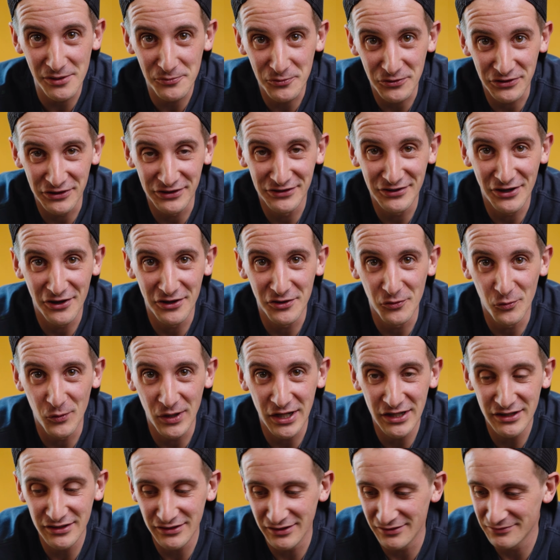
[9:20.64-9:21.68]
up with a ton of
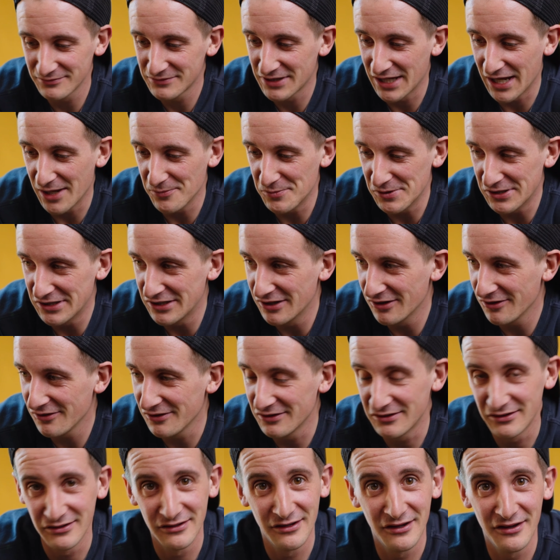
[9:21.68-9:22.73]
weight, camping gear,
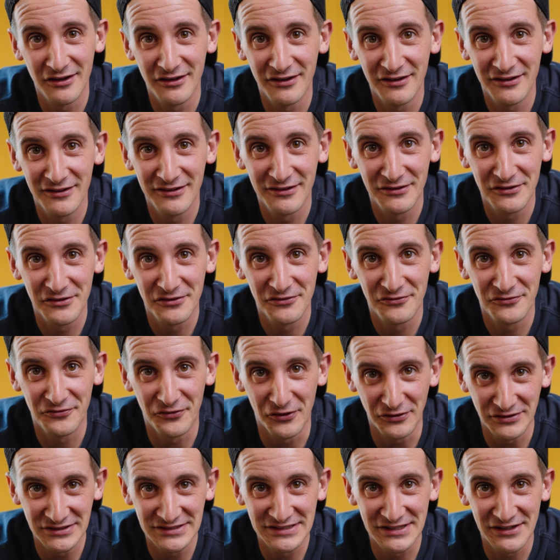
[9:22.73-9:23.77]
and
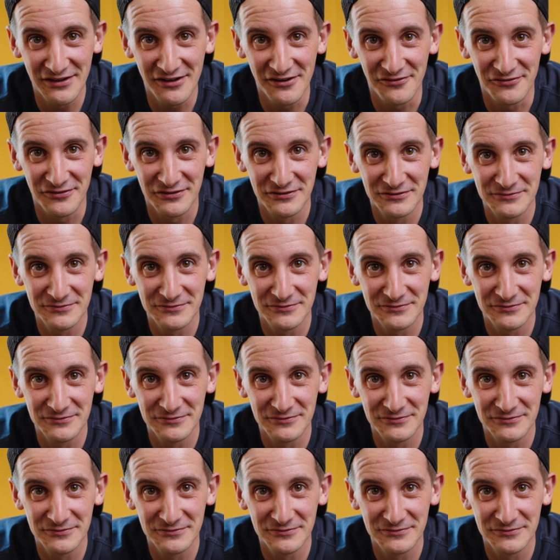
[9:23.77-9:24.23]
fun stuff.